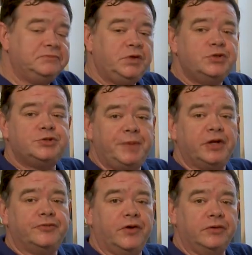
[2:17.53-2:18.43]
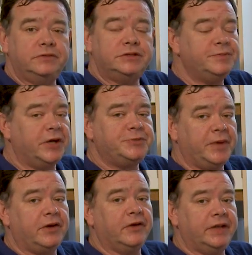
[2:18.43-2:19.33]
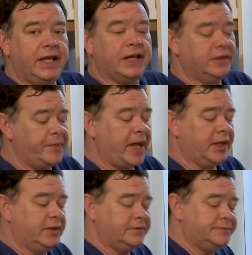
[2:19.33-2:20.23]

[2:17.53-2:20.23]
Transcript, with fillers: use speakerphone. It's much better on the neck and the back.